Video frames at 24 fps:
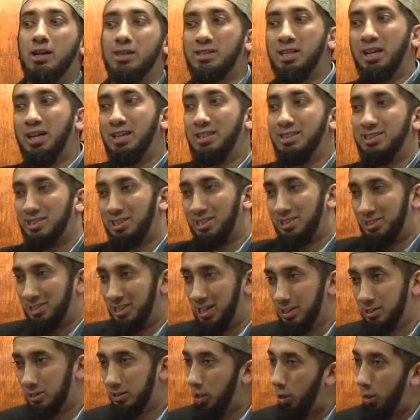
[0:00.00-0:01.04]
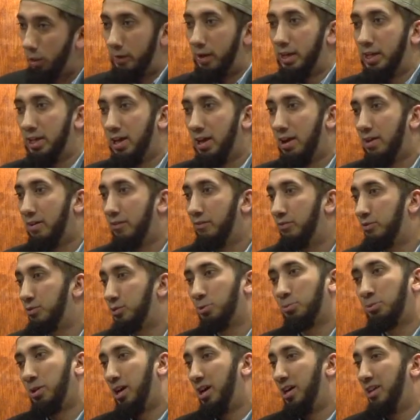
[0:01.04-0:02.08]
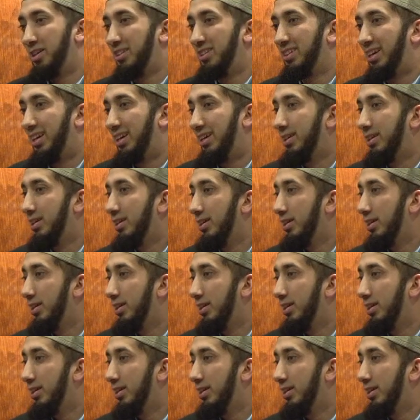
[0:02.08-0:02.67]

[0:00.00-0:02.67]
attain success, they already have, subhanAllah.